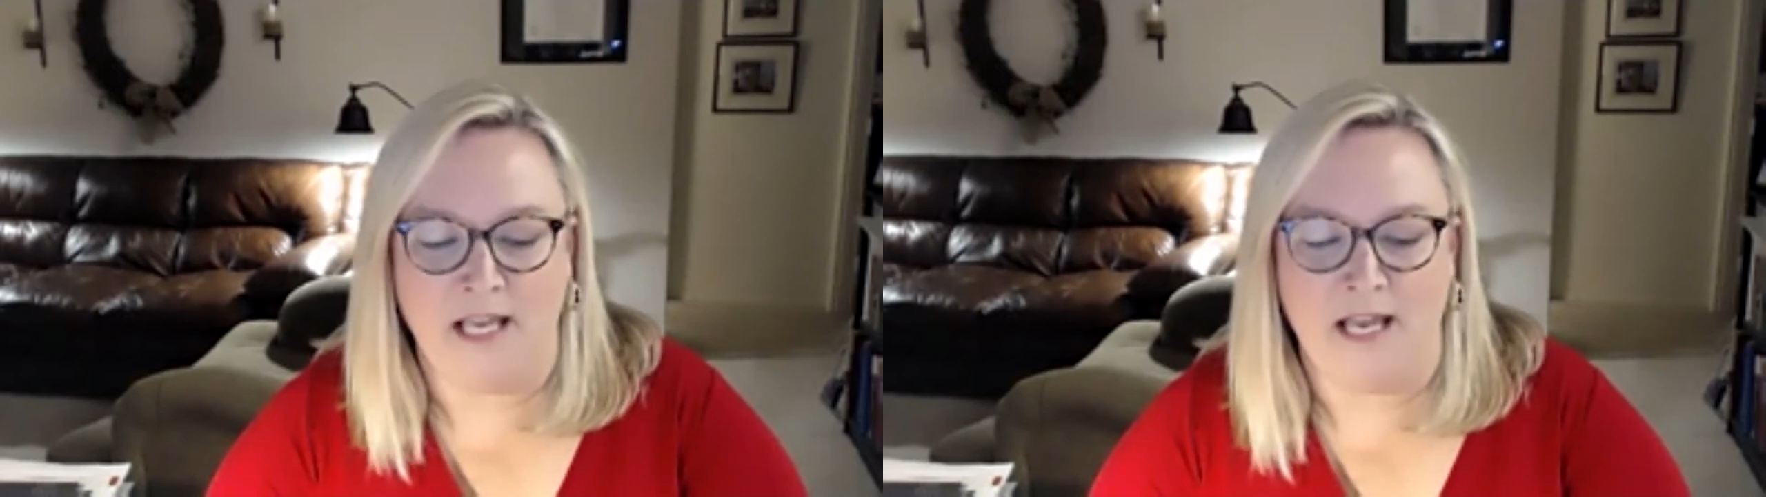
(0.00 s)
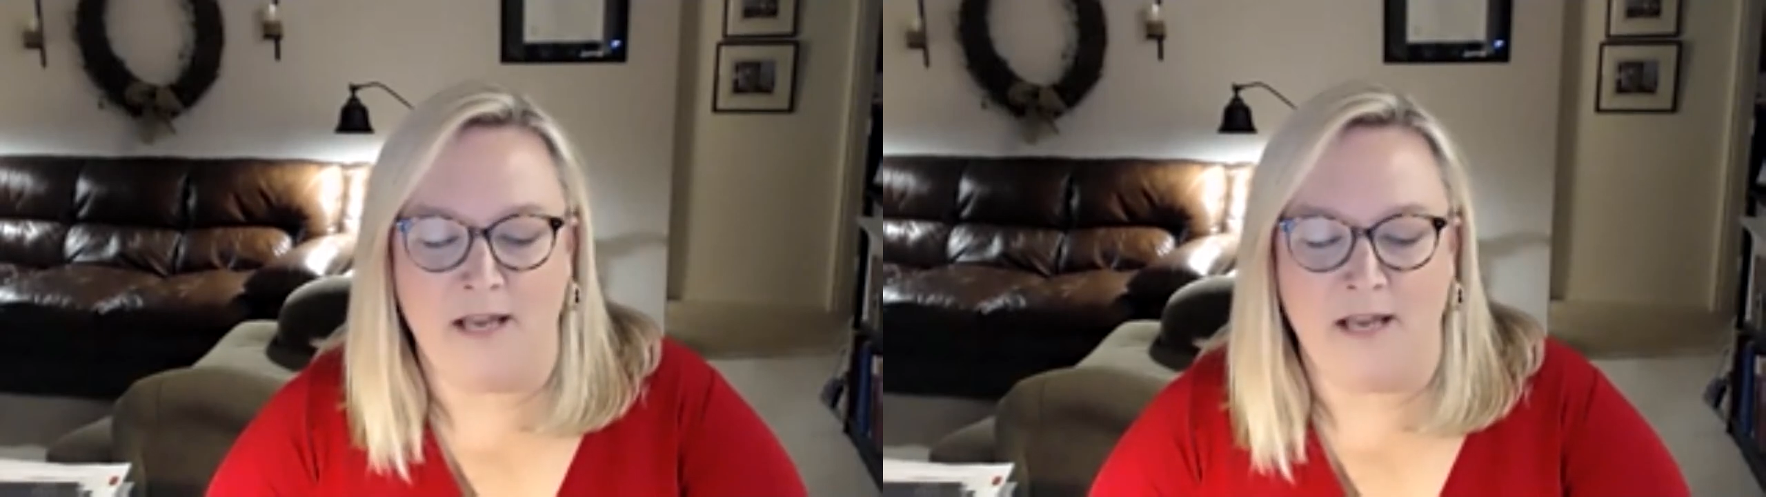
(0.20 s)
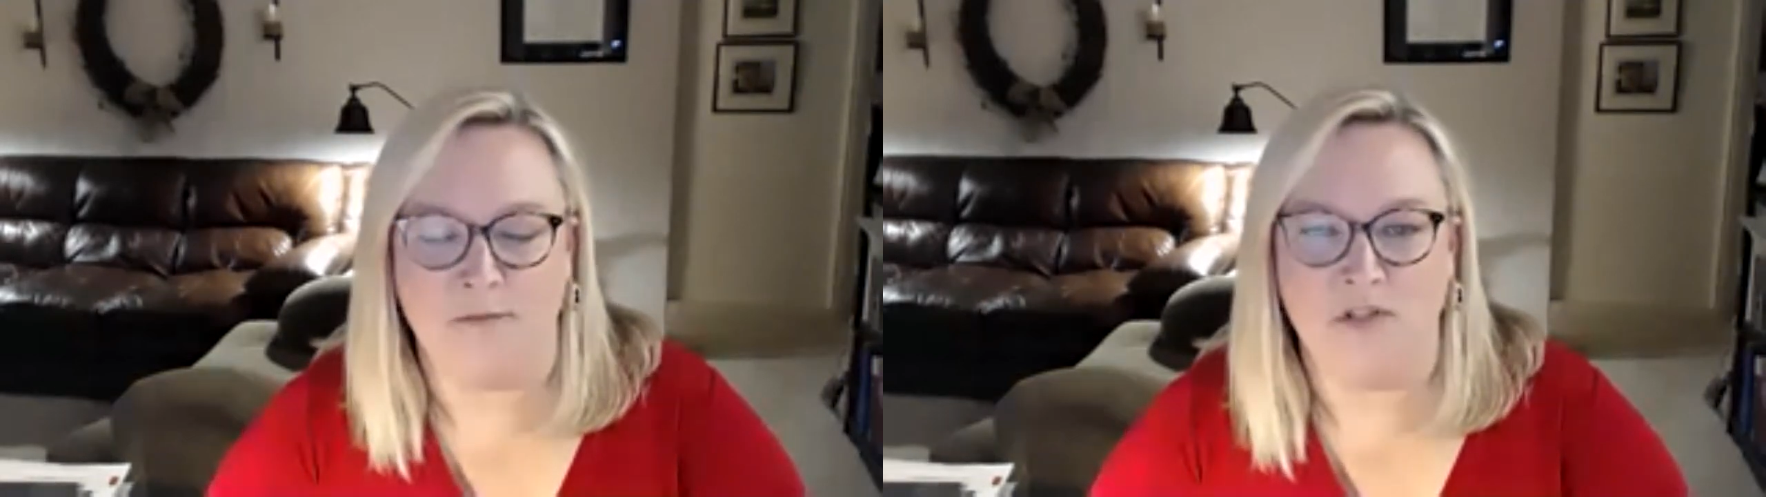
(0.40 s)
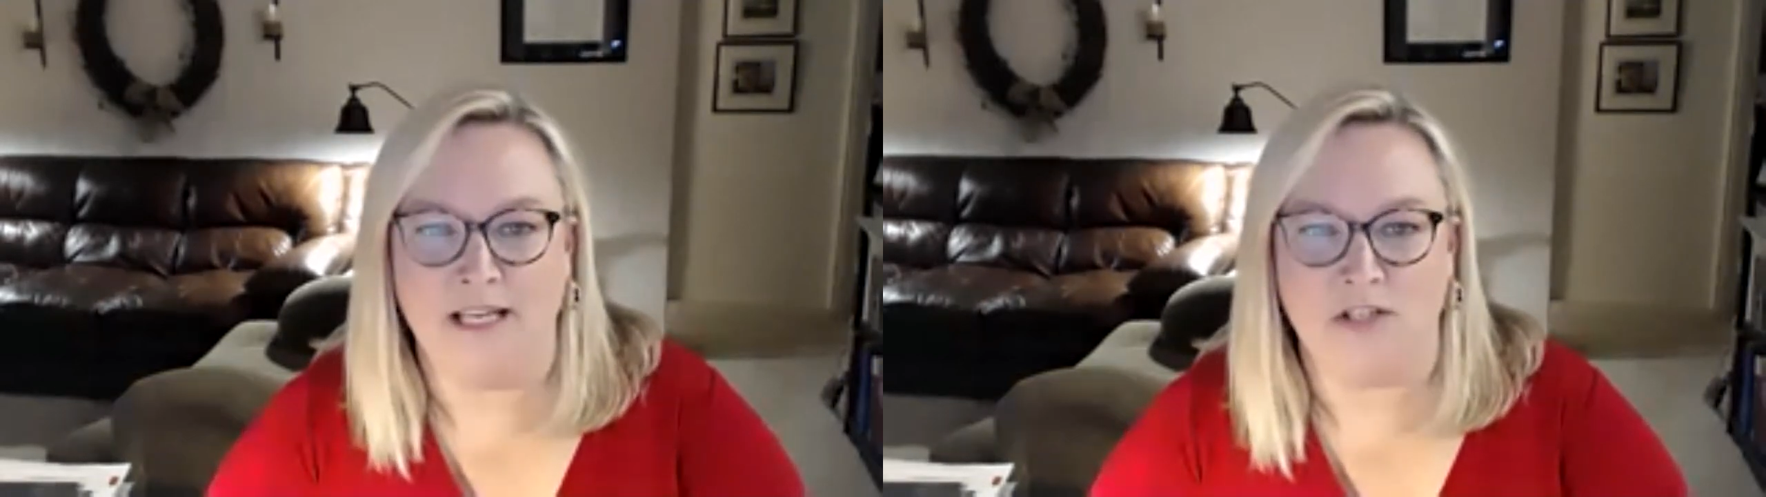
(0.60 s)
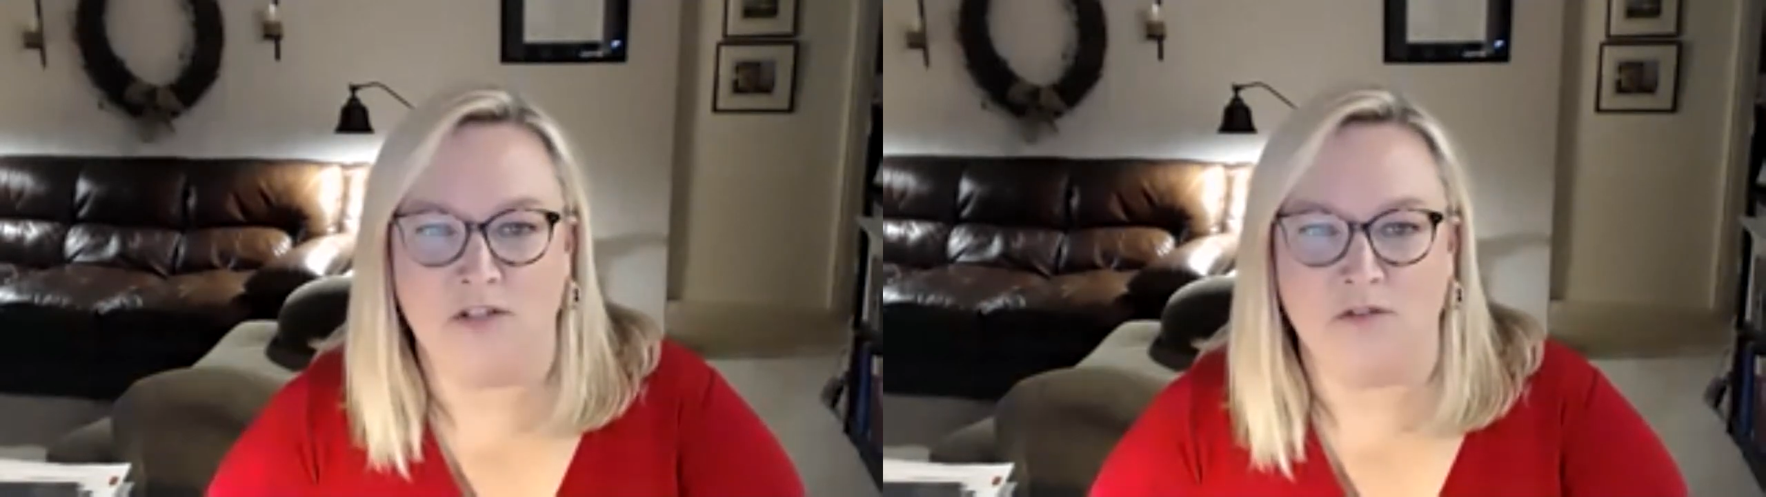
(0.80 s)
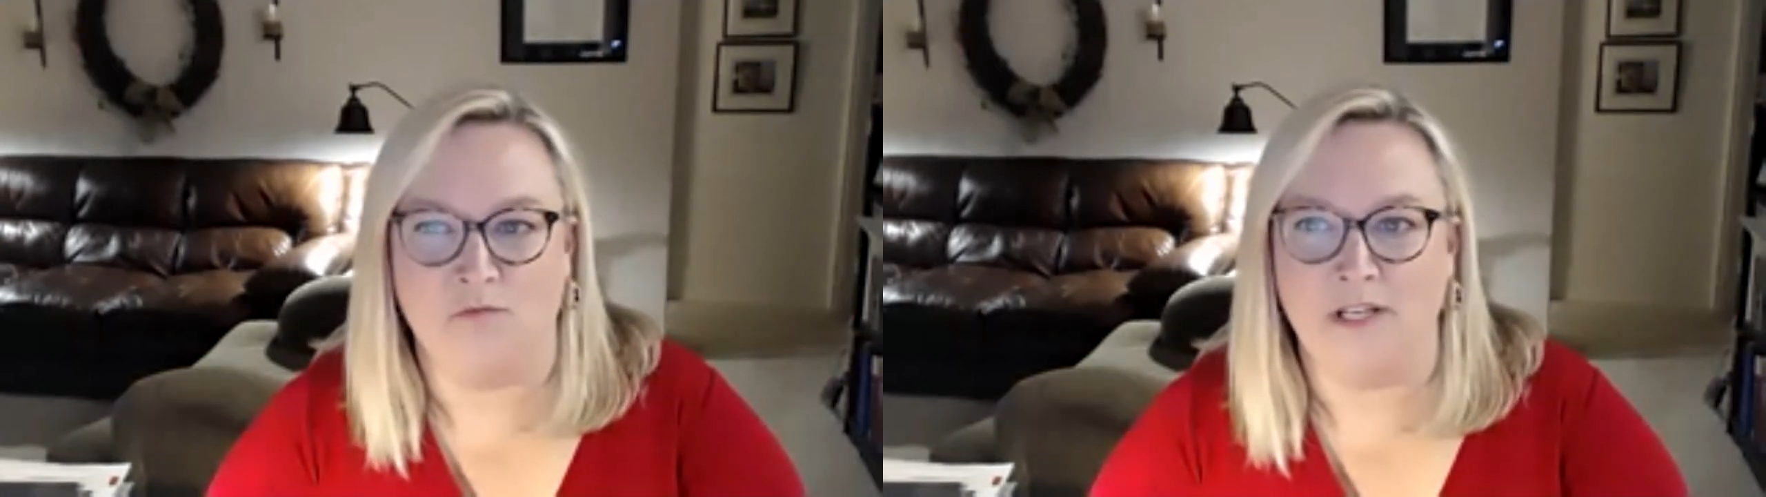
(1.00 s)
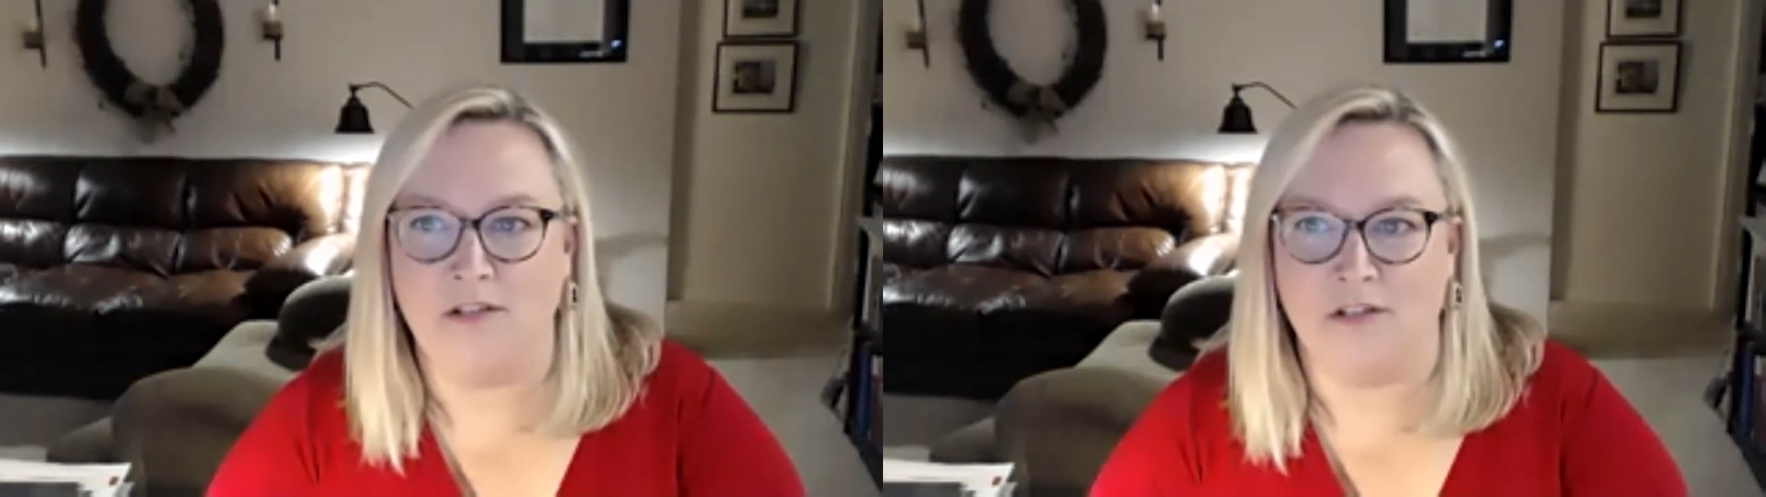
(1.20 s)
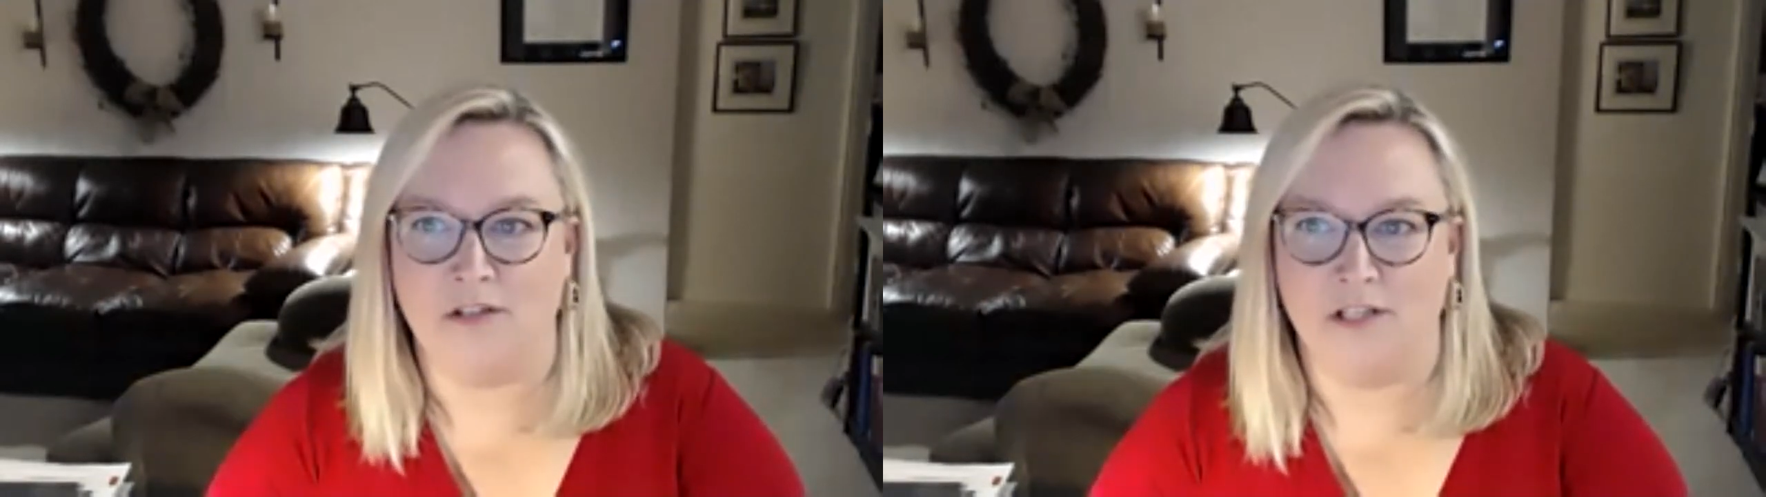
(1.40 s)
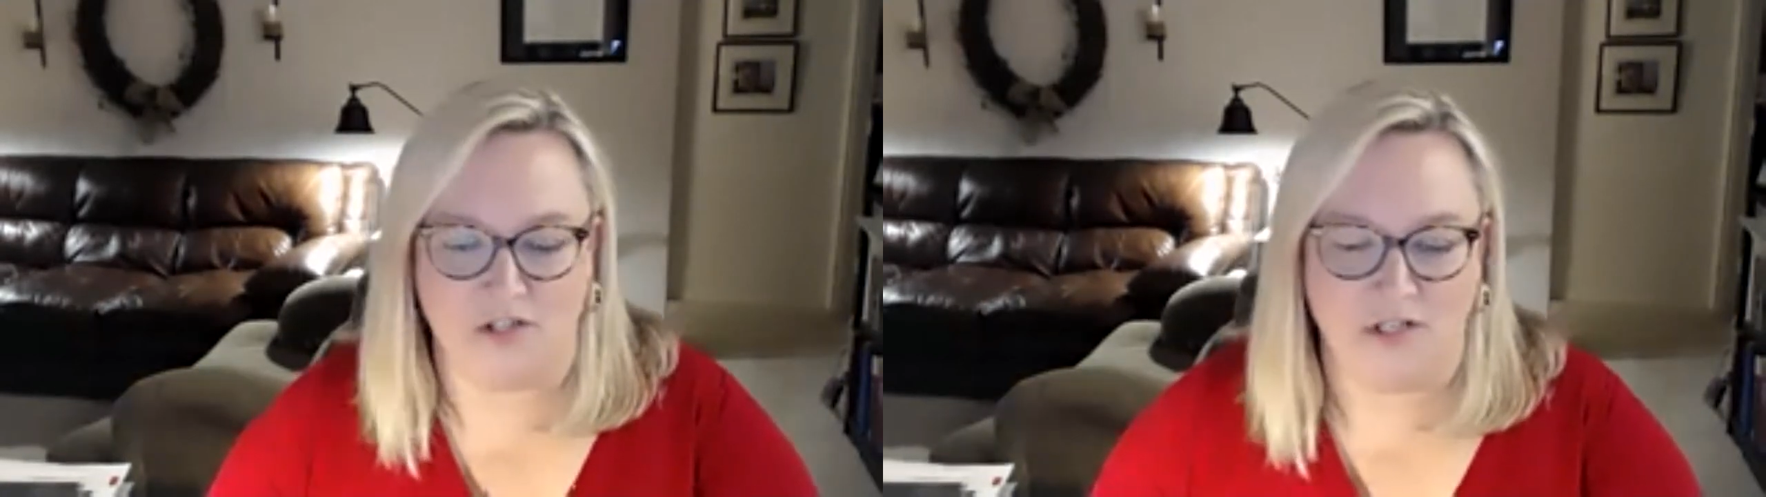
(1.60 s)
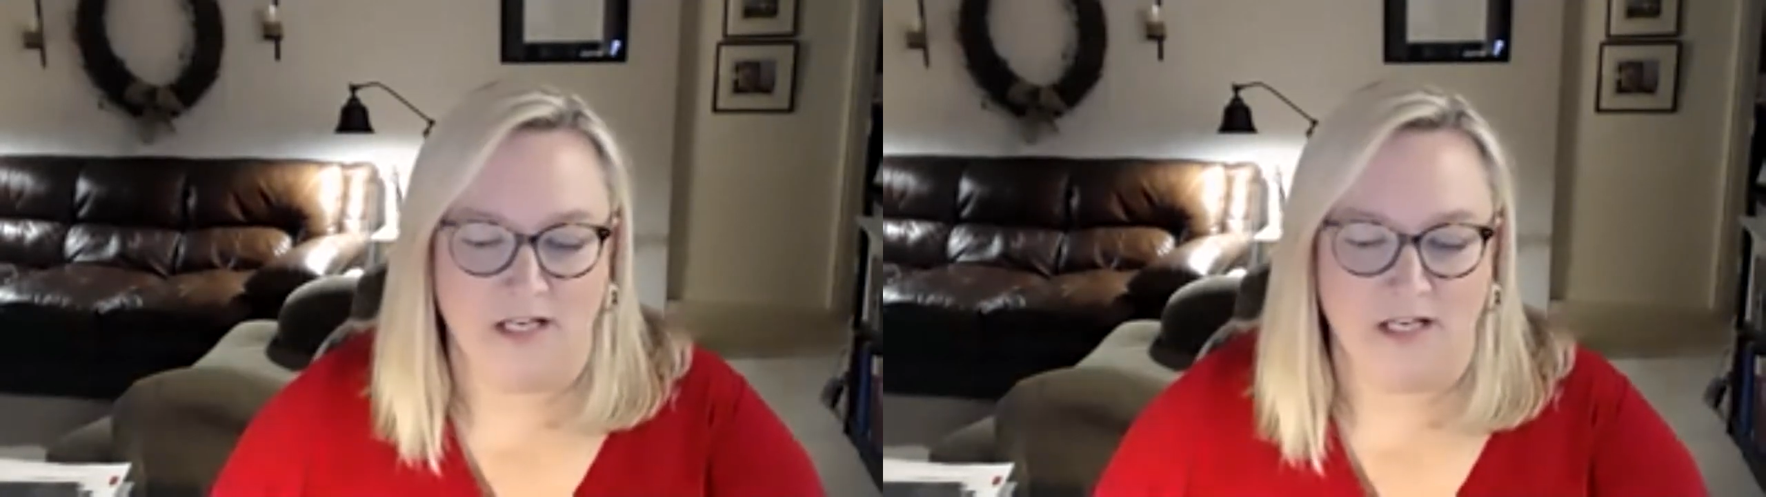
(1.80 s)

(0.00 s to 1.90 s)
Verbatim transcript: Nemirovsky MGH